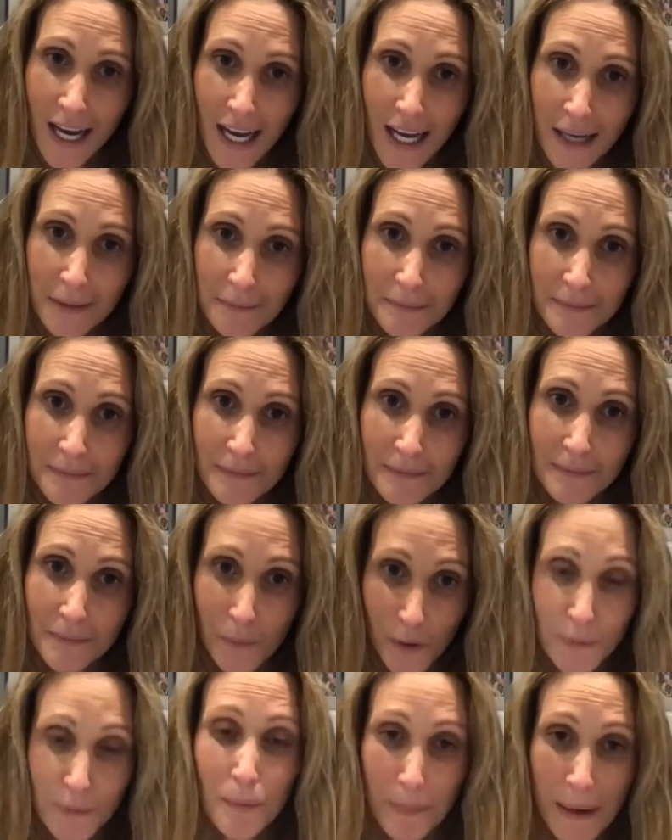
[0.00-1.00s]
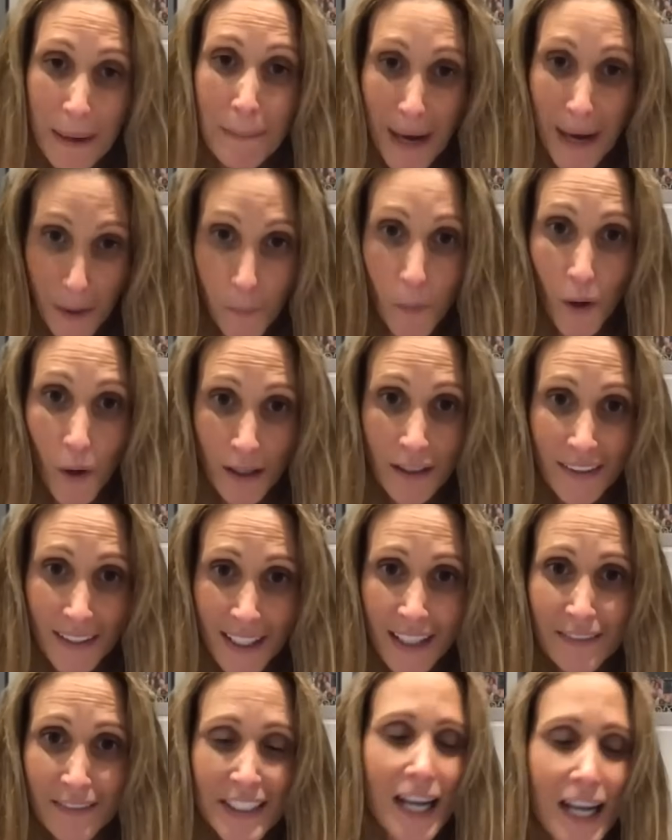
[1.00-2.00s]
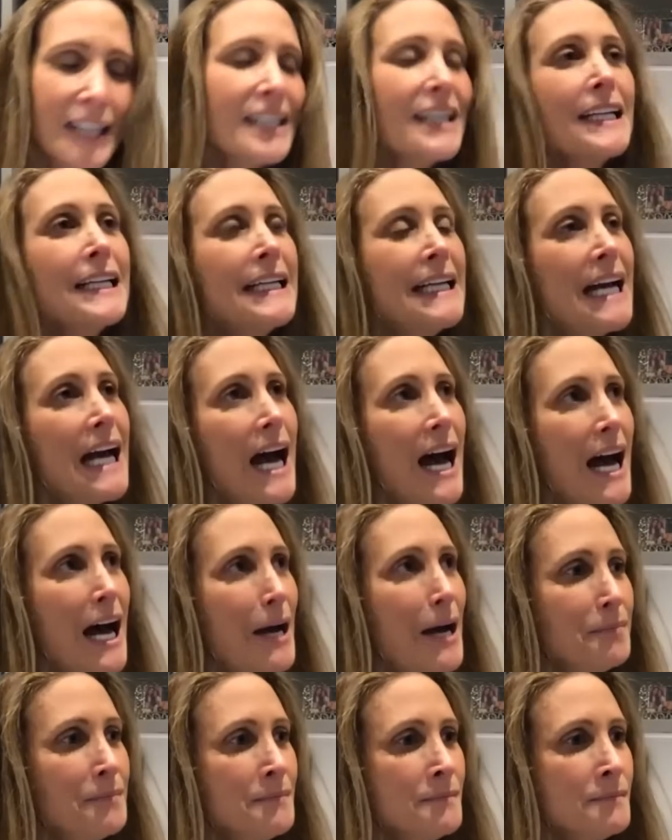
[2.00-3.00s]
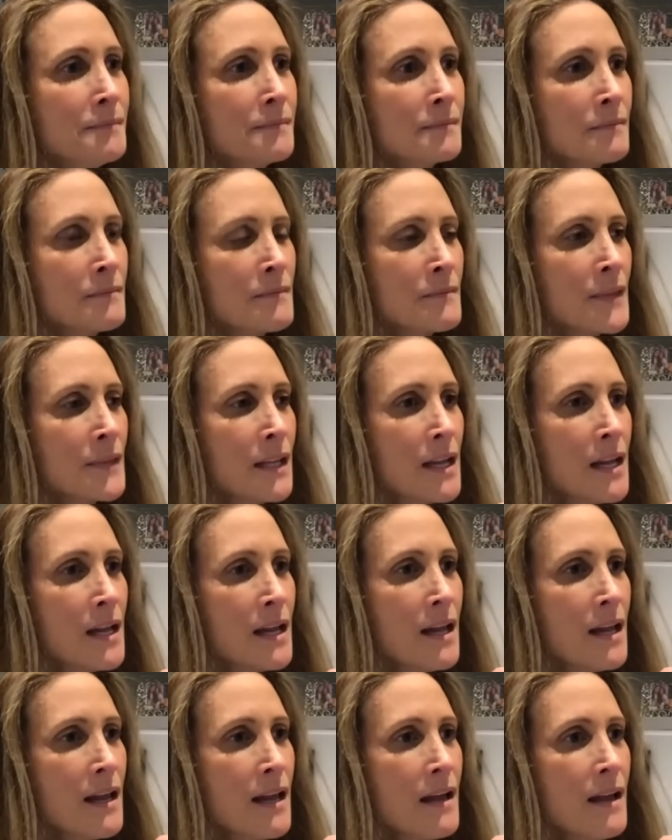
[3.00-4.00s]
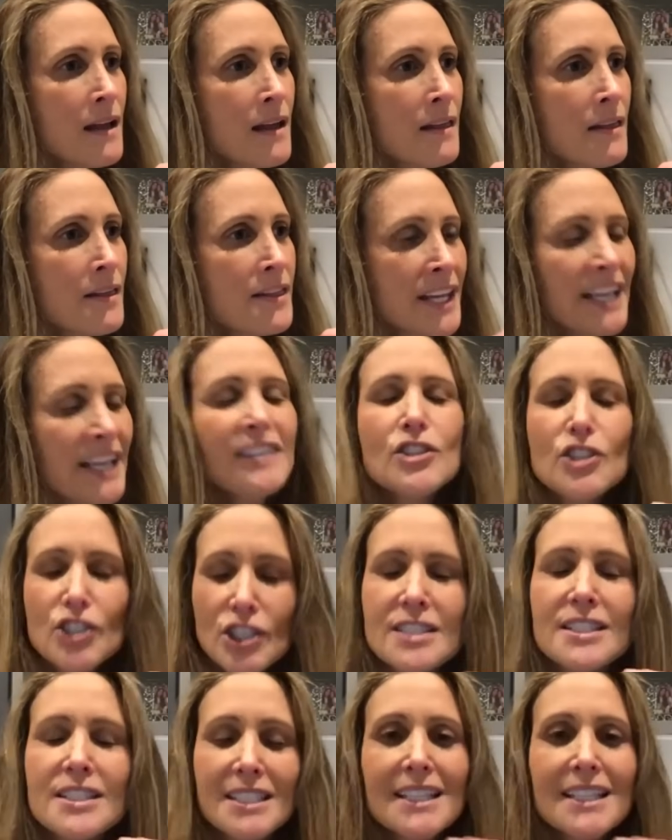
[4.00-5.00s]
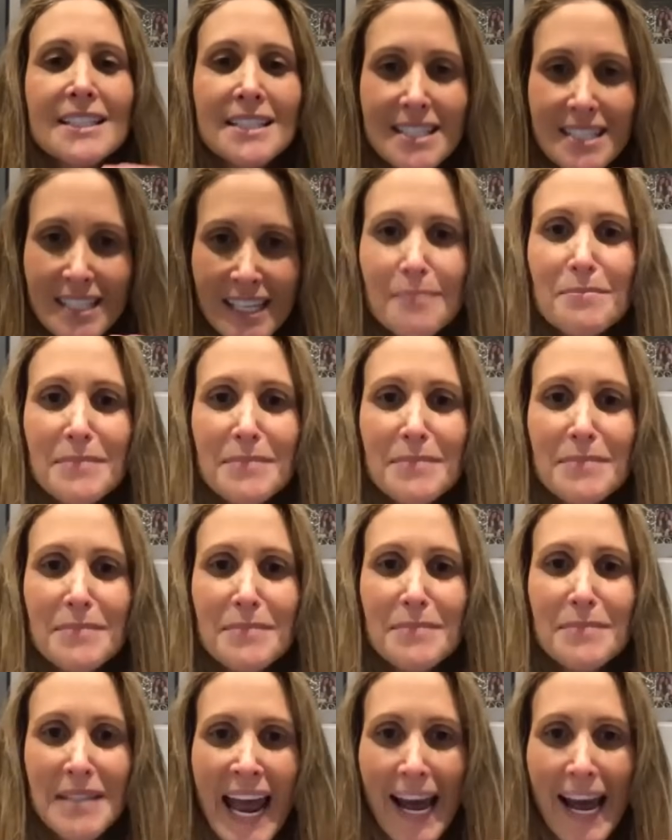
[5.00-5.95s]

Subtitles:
of disengagement, a refusal to participate in the ceremonial aspects of a transition she did